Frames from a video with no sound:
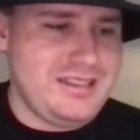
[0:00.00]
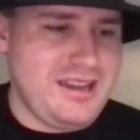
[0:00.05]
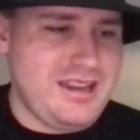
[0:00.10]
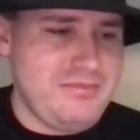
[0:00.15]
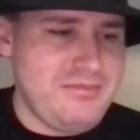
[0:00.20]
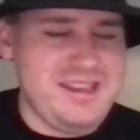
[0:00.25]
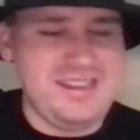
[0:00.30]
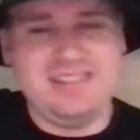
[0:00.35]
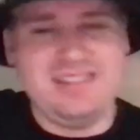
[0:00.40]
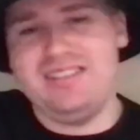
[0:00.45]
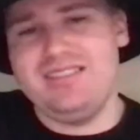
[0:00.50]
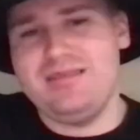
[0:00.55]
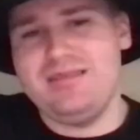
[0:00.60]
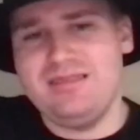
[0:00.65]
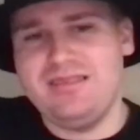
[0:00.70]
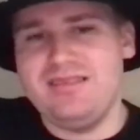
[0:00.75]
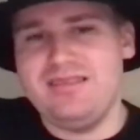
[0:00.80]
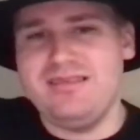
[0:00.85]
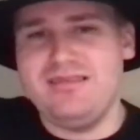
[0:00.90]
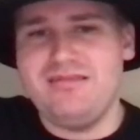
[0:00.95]
amazing
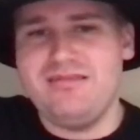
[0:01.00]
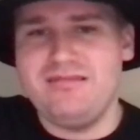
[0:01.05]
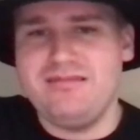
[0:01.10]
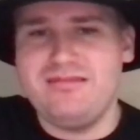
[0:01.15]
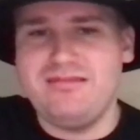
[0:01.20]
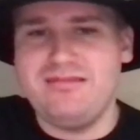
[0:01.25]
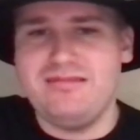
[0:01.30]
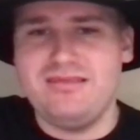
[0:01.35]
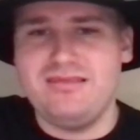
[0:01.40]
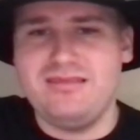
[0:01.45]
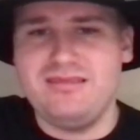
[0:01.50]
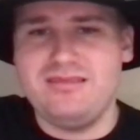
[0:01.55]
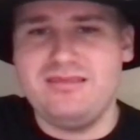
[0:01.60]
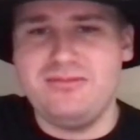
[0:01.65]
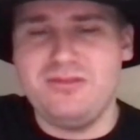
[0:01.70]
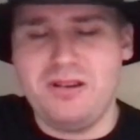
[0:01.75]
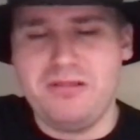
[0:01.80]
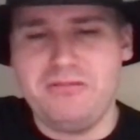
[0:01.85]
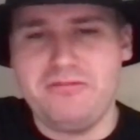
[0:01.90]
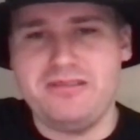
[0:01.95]
to
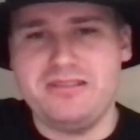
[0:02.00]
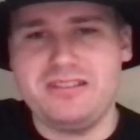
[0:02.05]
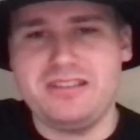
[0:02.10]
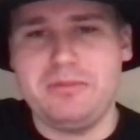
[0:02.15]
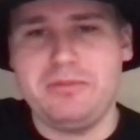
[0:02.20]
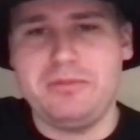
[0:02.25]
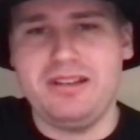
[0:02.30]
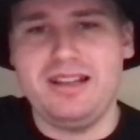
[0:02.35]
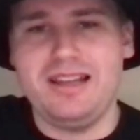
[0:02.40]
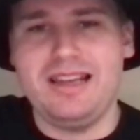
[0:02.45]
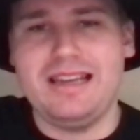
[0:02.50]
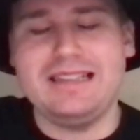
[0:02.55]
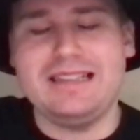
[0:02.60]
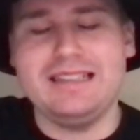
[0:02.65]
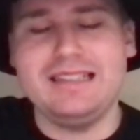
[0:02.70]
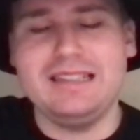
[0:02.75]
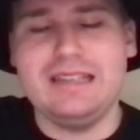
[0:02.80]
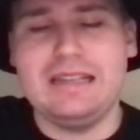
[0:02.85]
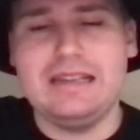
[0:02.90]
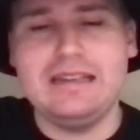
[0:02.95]
work with someone like
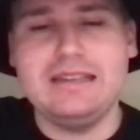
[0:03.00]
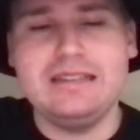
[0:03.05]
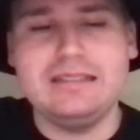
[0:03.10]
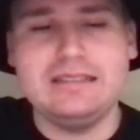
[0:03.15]
Lee.